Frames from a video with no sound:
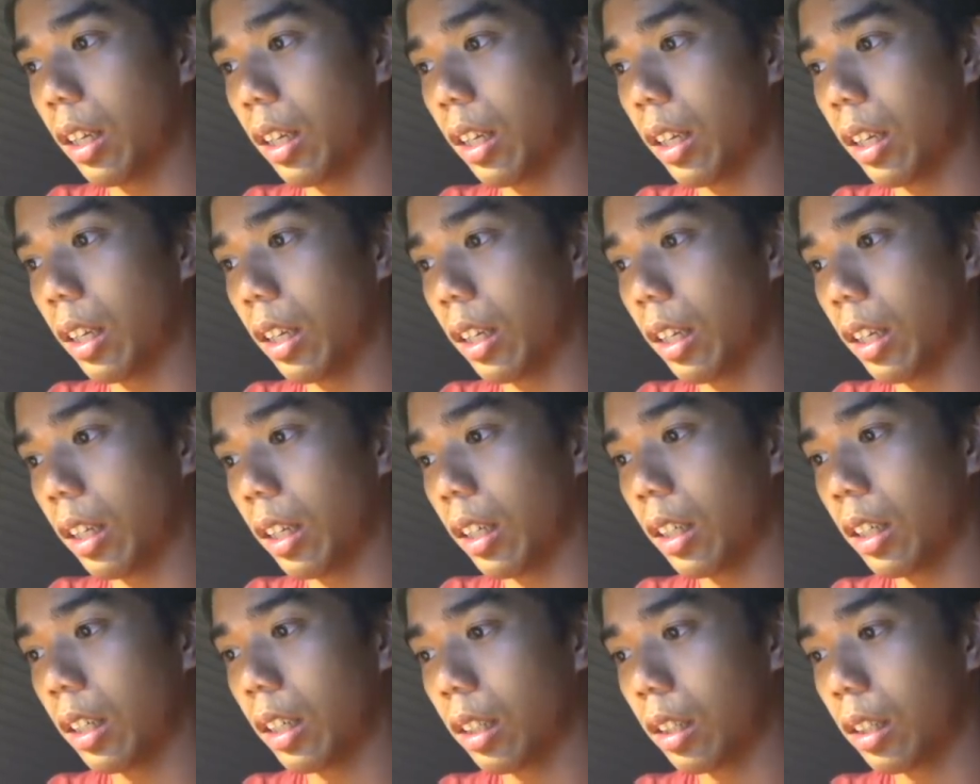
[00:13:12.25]

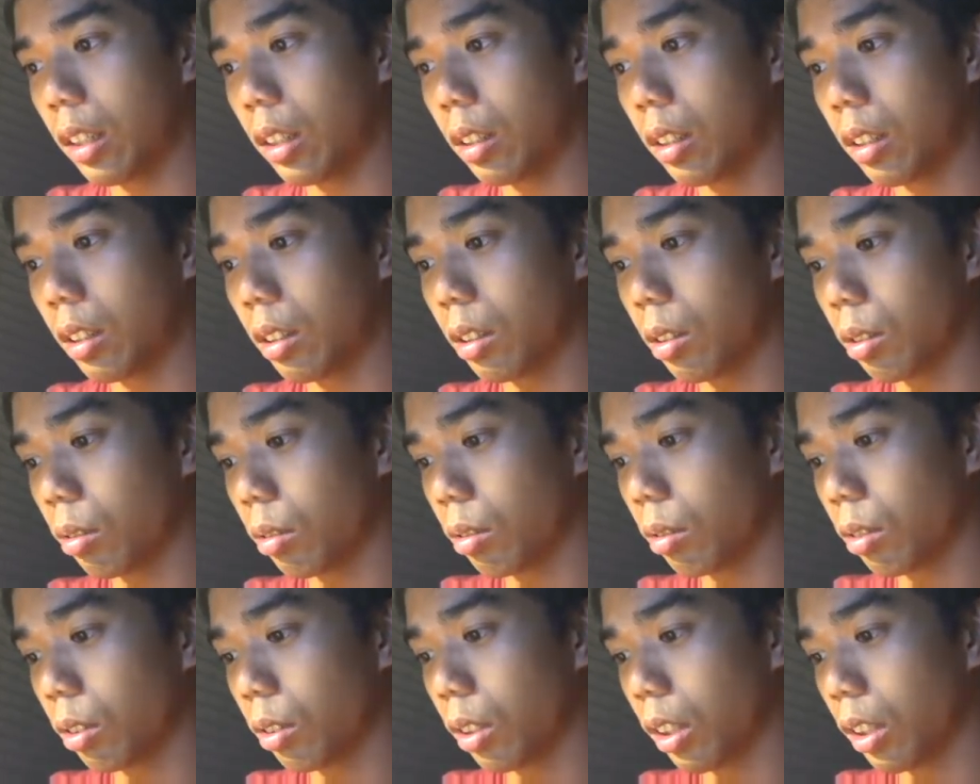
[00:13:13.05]
And
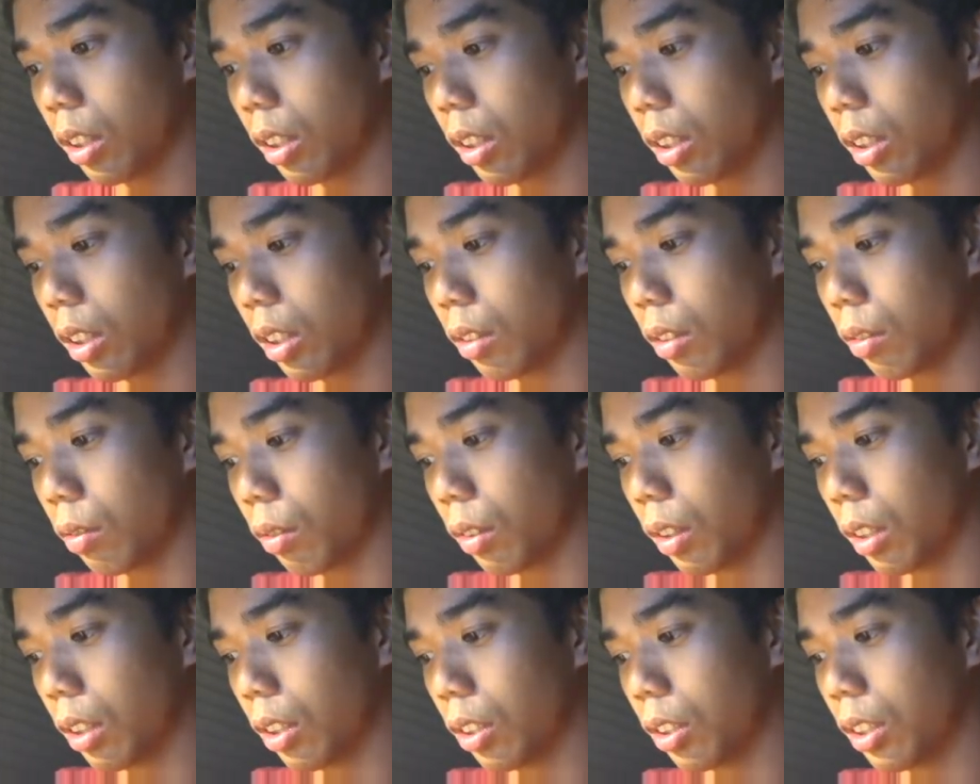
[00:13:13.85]
trying to think of
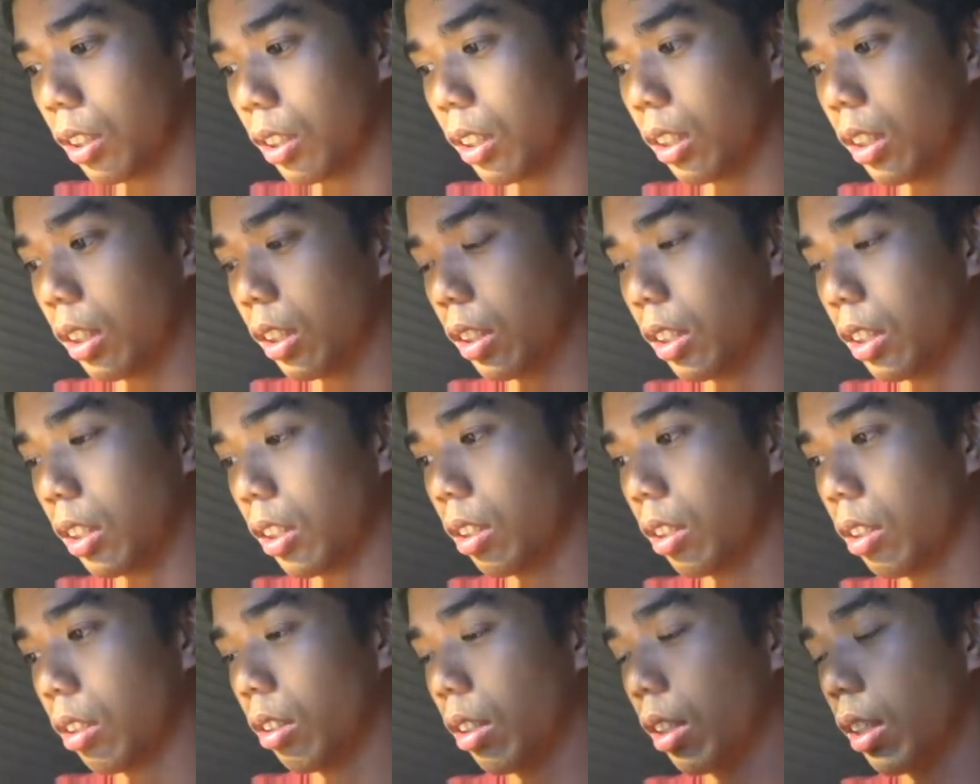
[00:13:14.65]
what else I need to
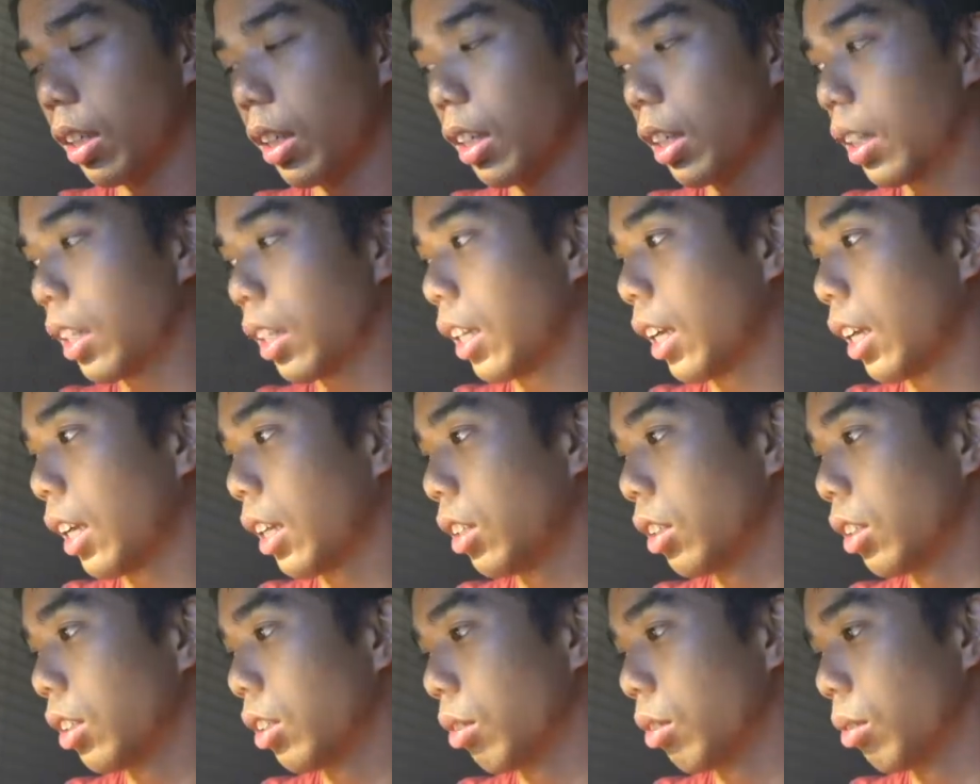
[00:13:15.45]
do that I
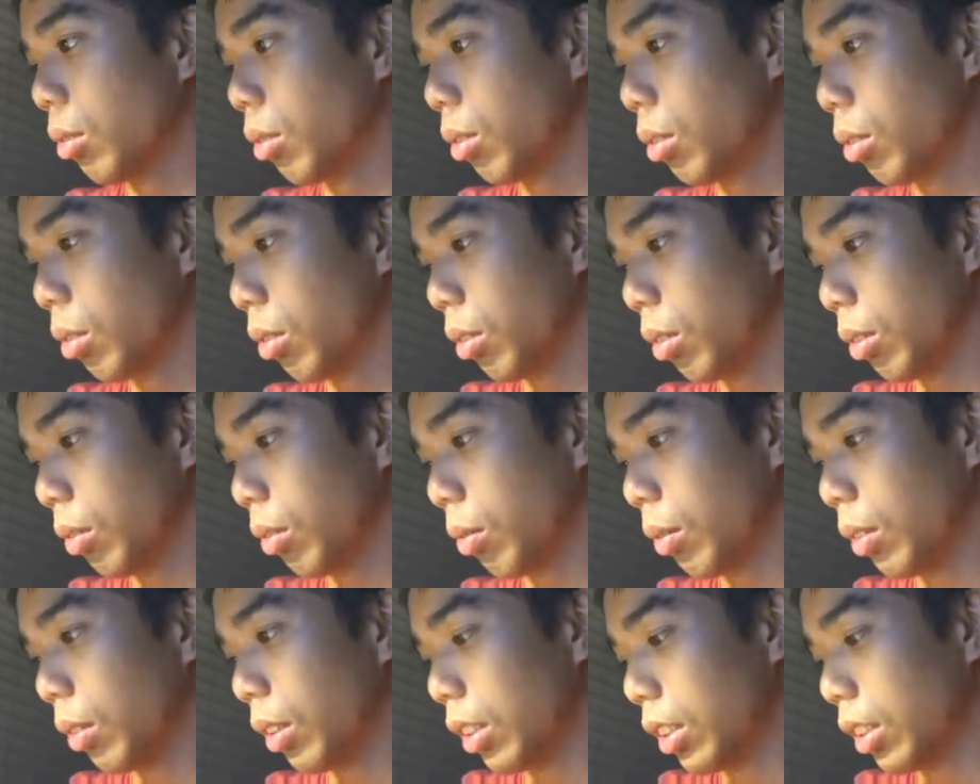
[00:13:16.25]
can do
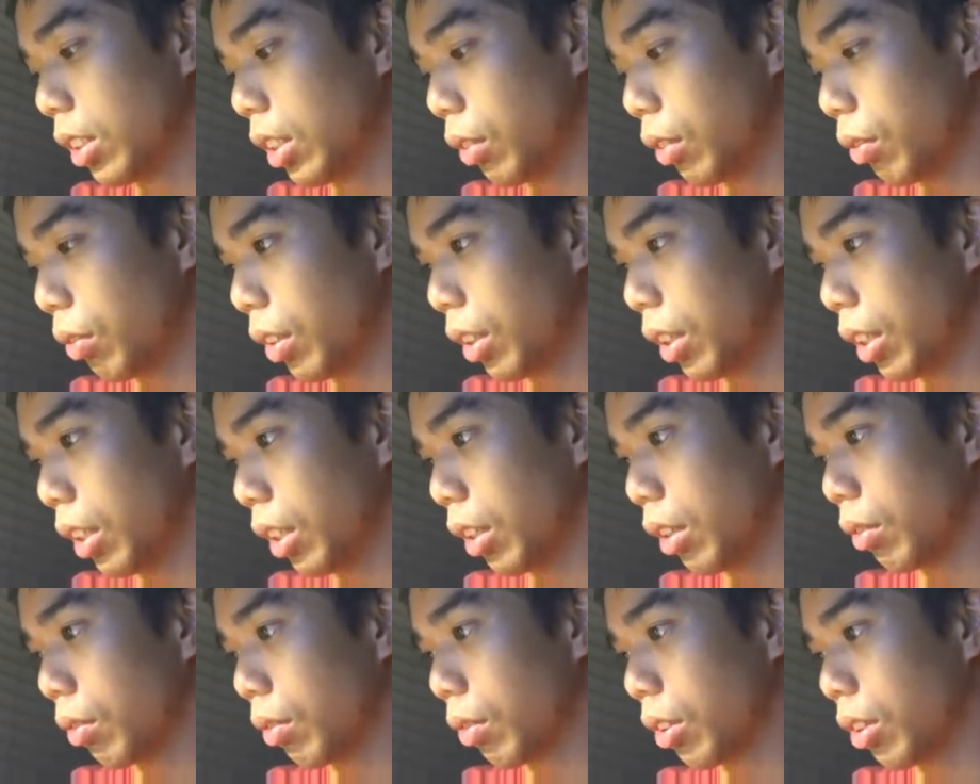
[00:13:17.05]
with the stuff I
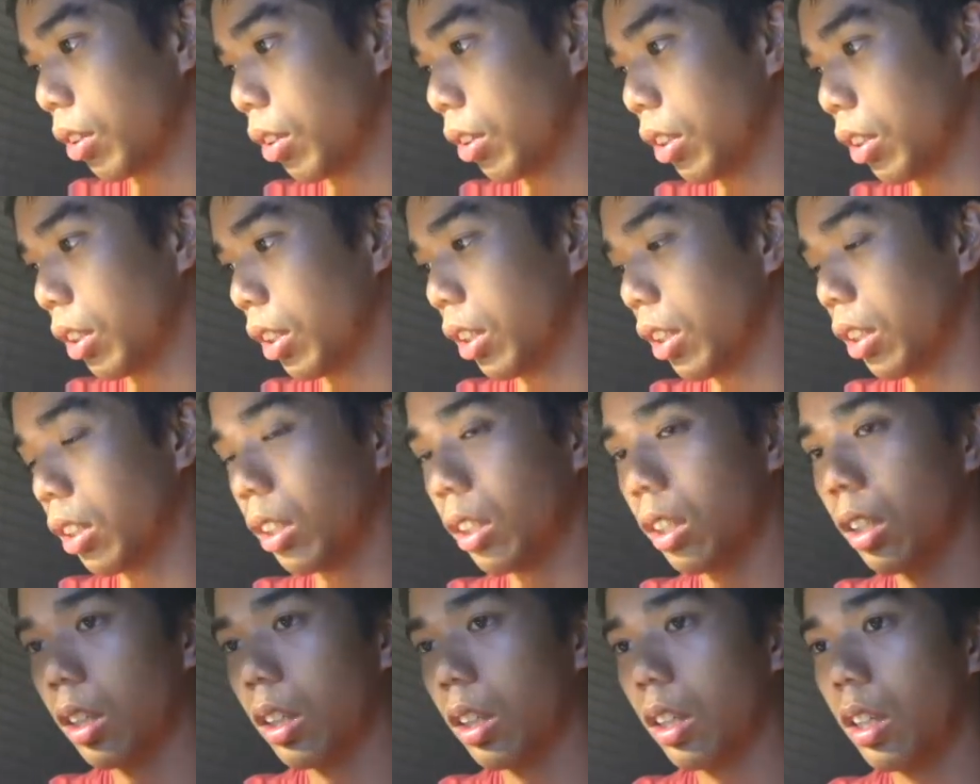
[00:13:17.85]
have currently.
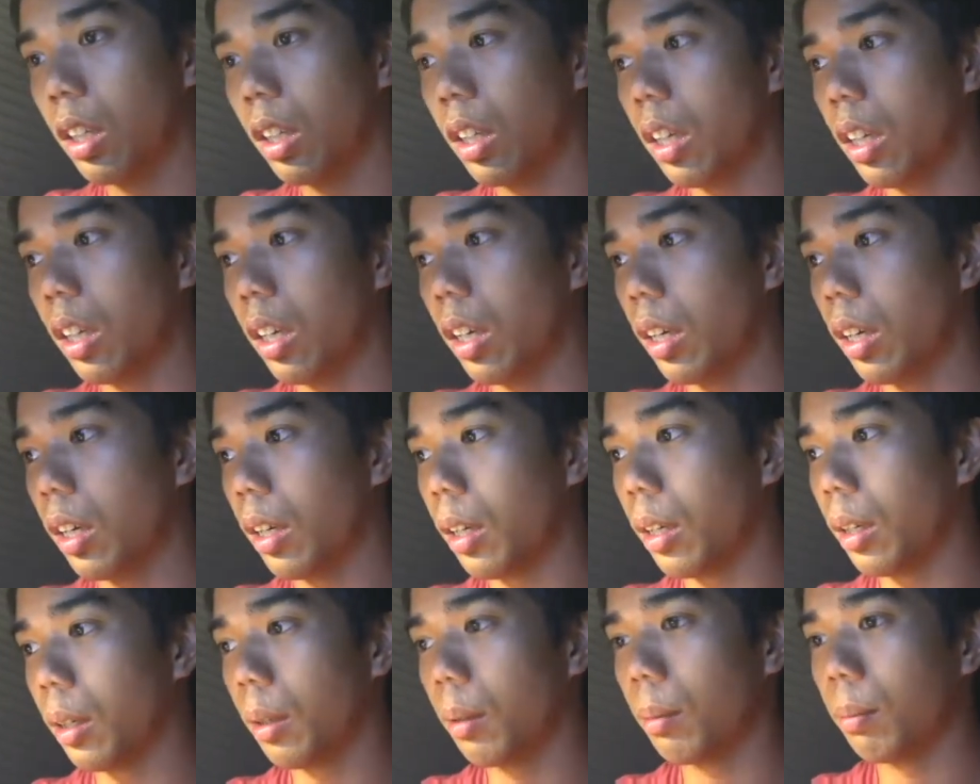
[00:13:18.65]

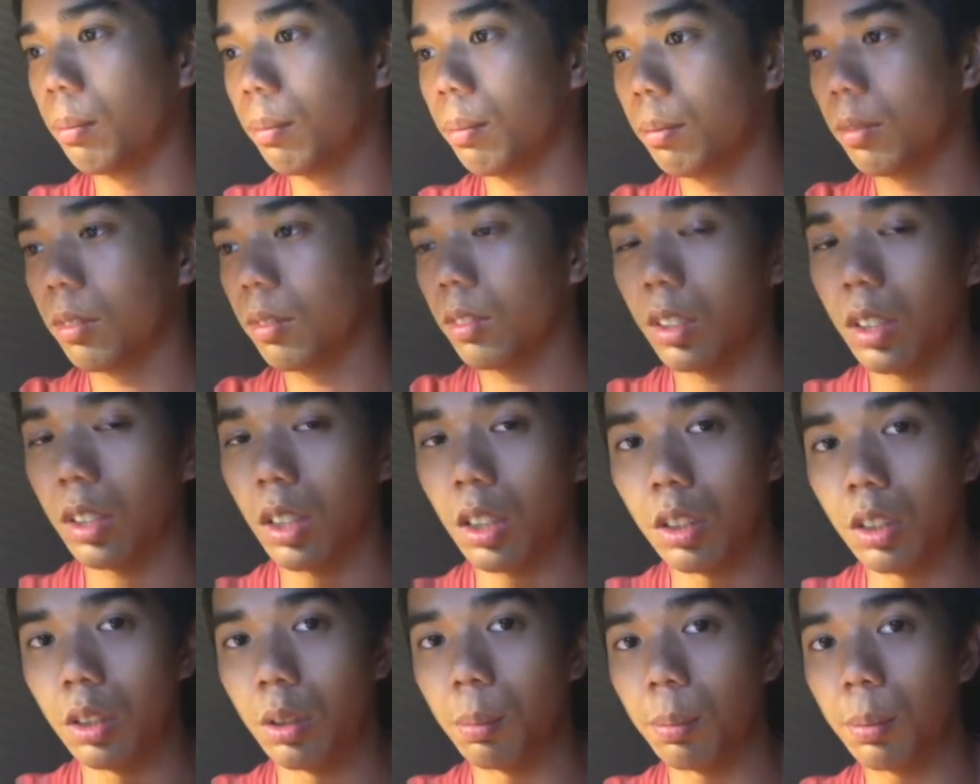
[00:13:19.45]
Um,
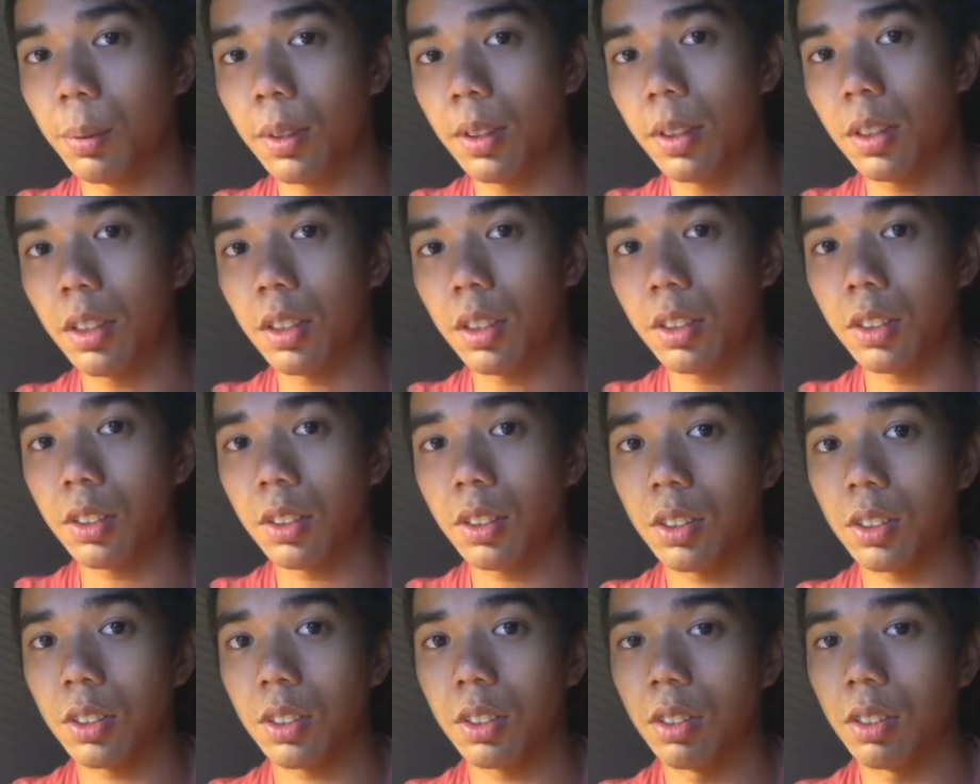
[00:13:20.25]
got new
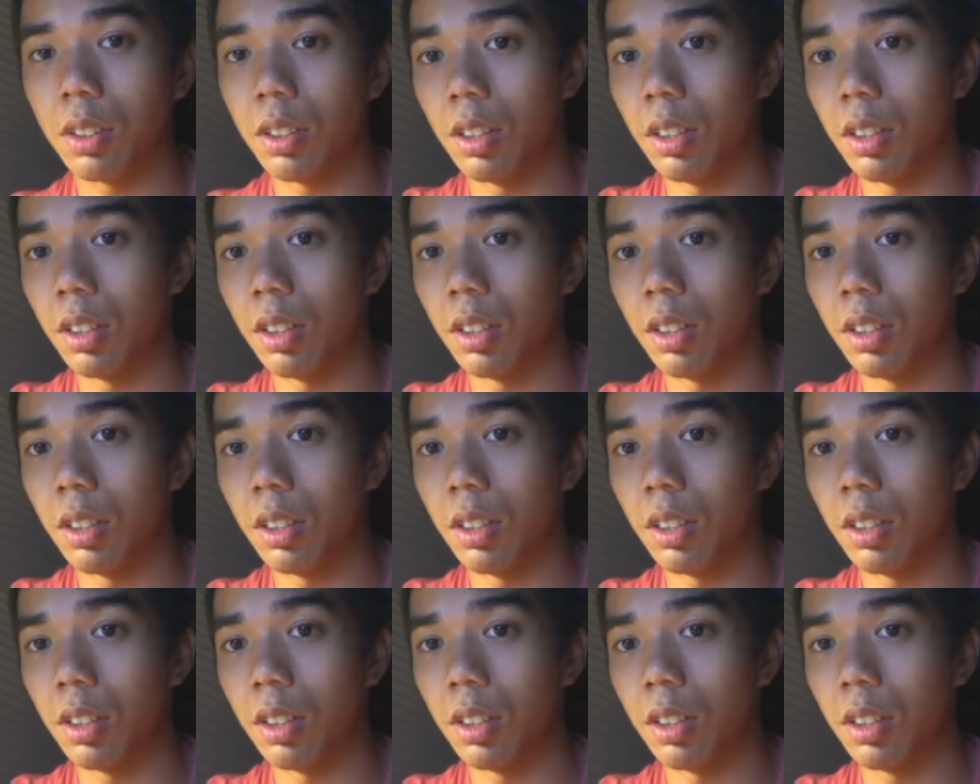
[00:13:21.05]
plugs,